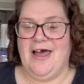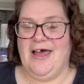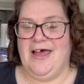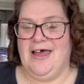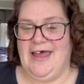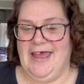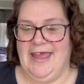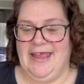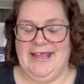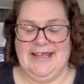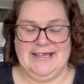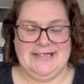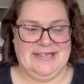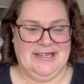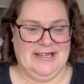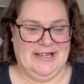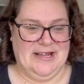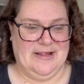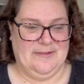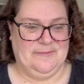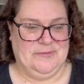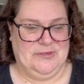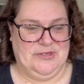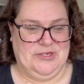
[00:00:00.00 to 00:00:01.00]
I guess it
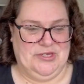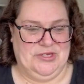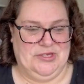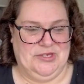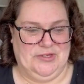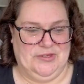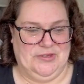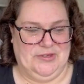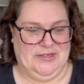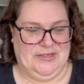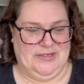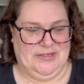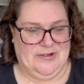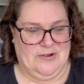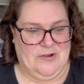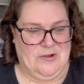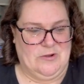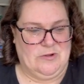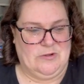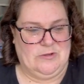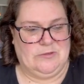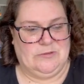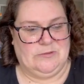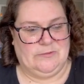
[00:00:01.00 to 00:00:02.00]
comes to the
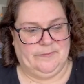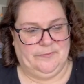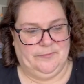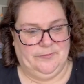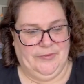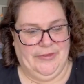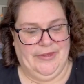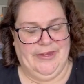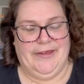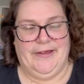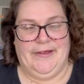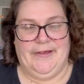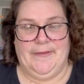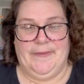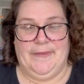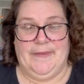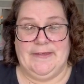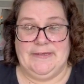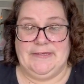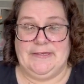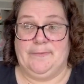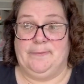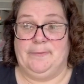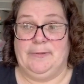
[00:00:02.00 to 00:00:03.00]
whole,
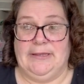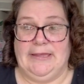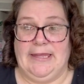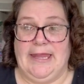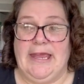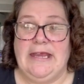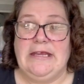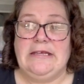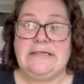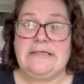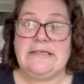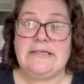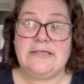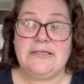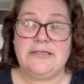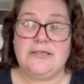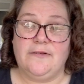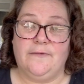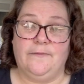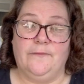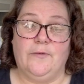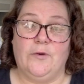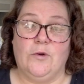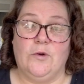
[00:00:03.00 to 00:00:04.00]
there's a place
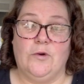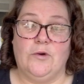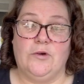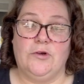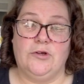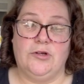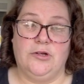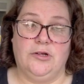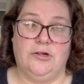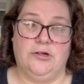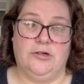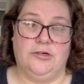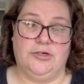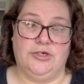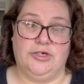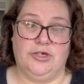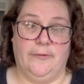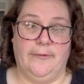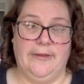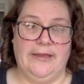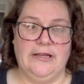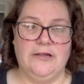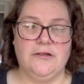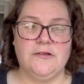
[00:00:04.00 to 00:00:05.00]
for
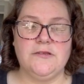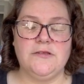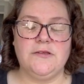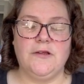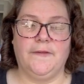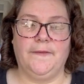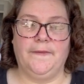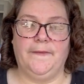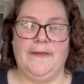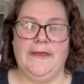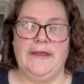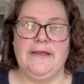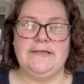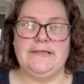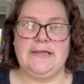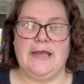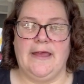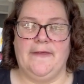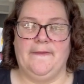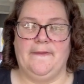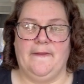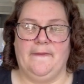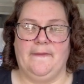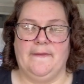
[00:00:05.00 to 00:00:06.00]
showing certain things,
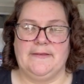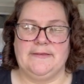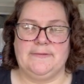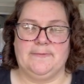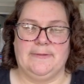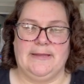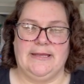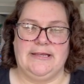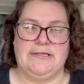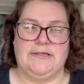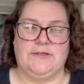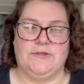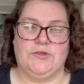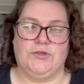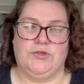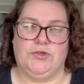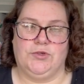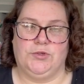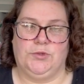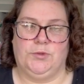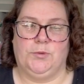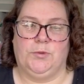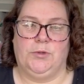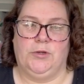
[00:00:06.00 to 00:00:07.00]
and then there's places
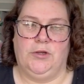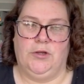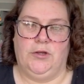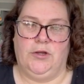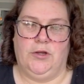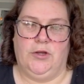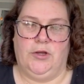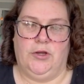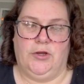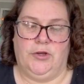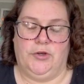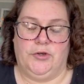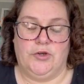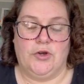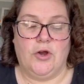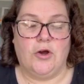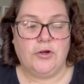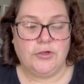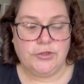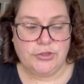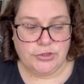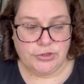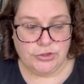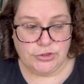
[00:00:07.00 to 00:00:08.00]
to
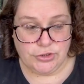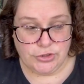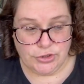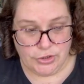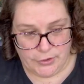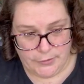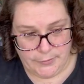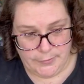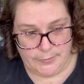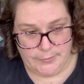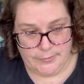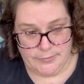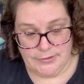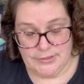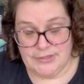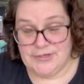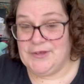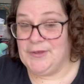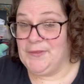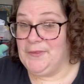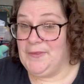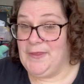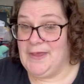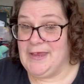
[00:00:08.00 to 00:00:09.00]
not show
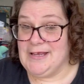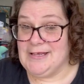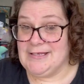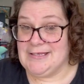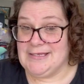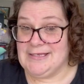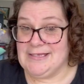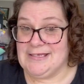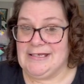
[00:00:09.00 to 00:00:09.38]
certain things.